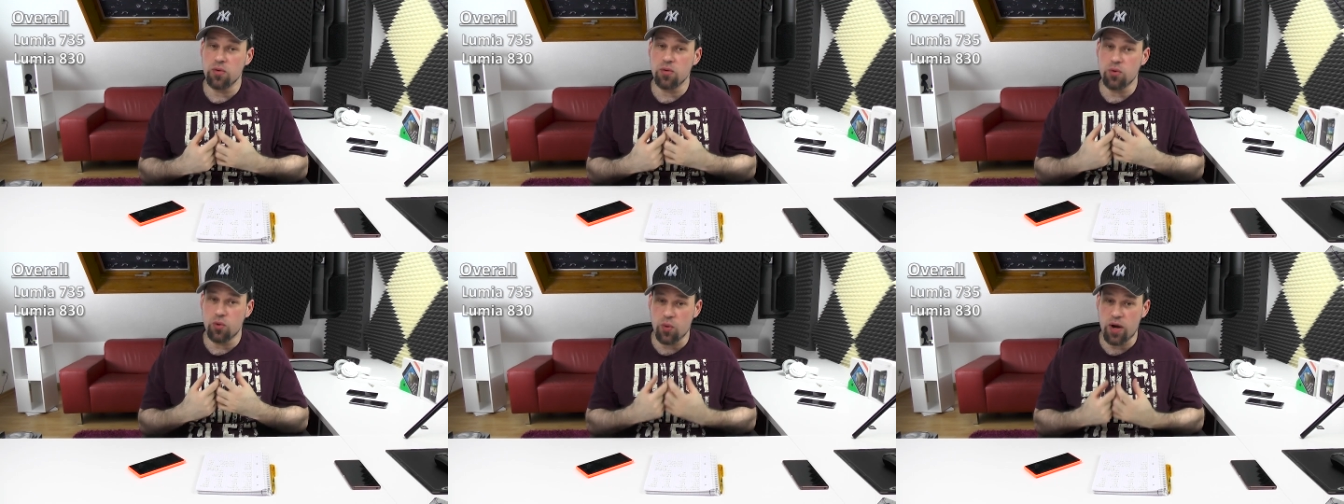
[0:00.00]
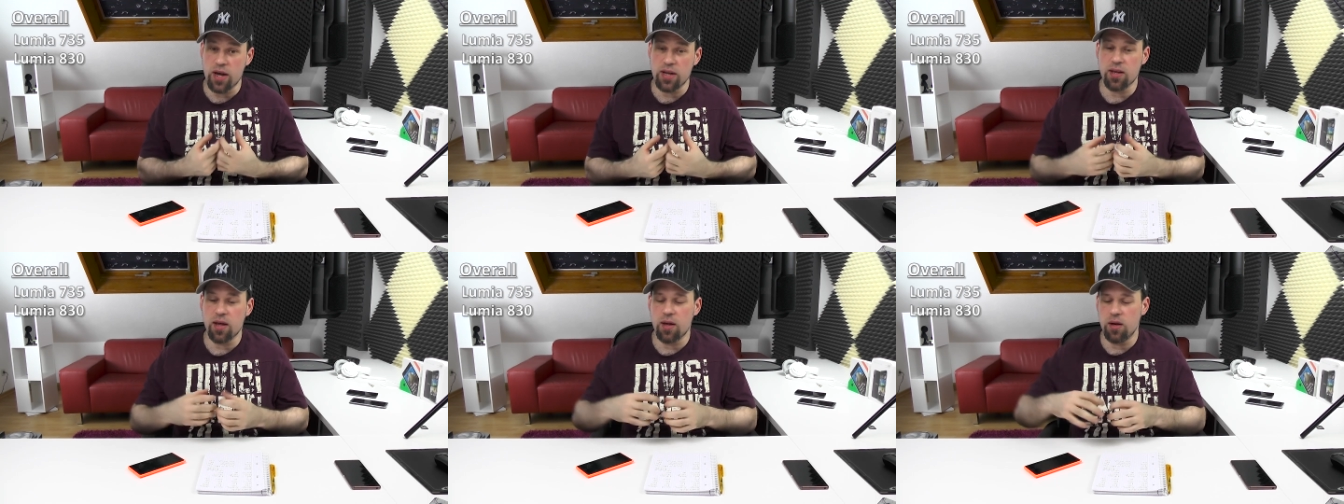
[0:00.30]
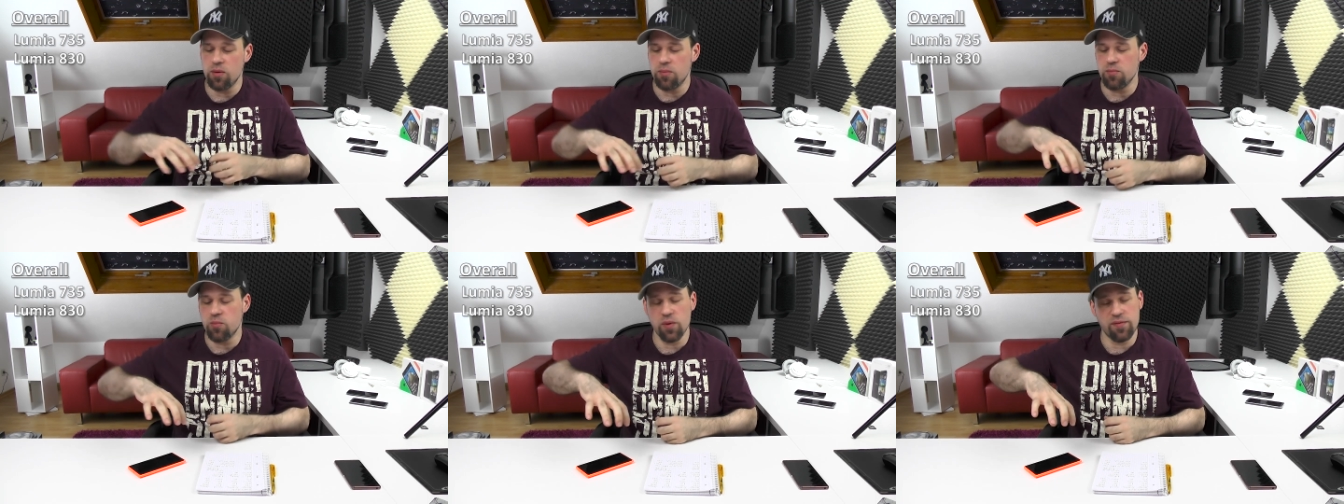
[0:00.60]
great
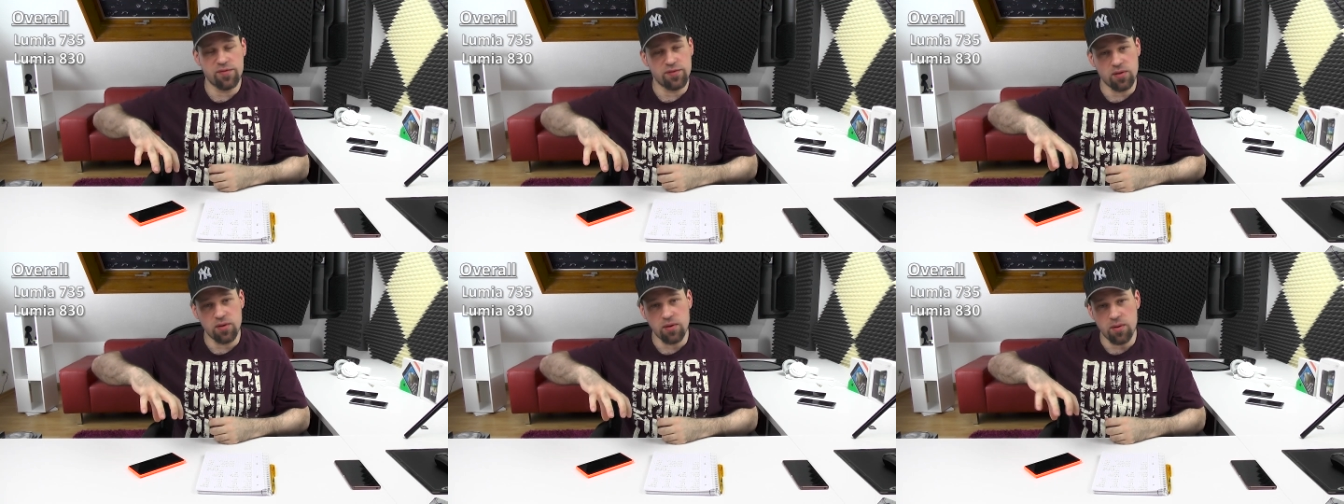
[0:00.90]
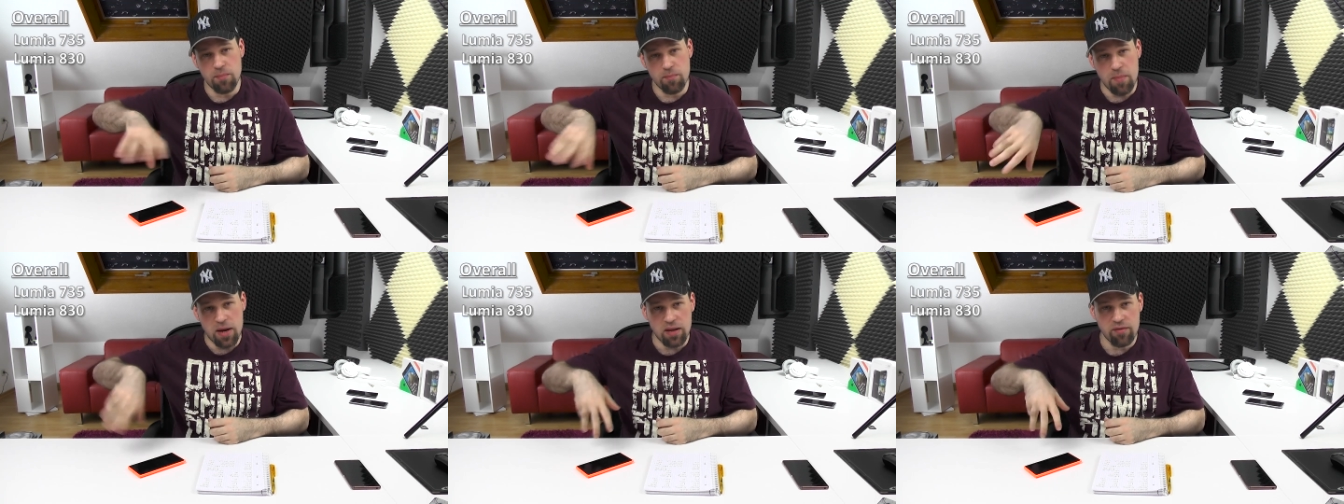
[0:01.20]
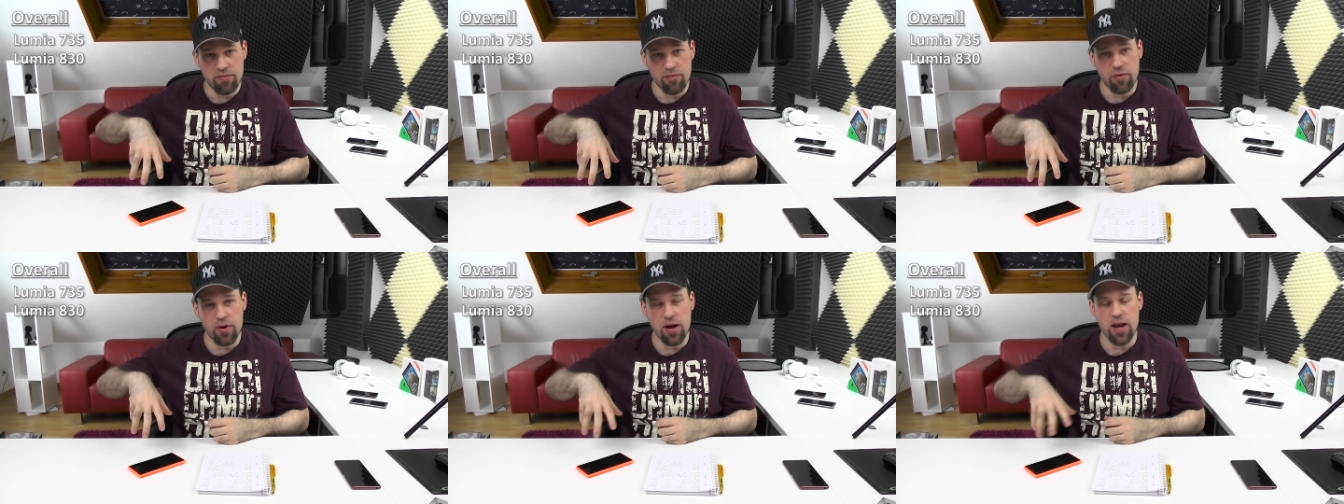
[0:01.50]
with the metal
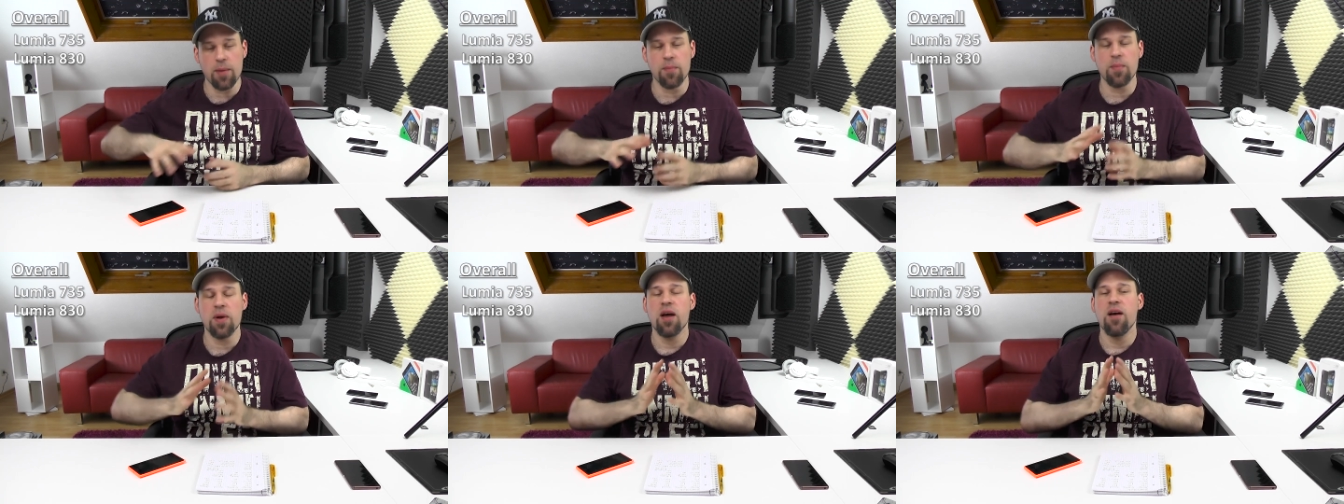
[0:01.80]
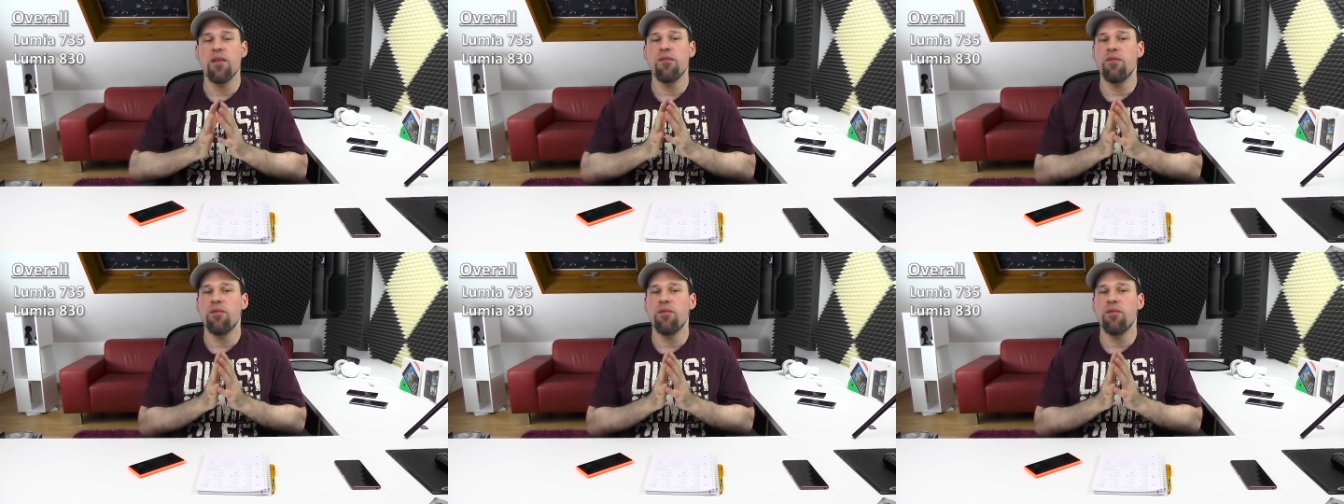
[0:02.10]
frame,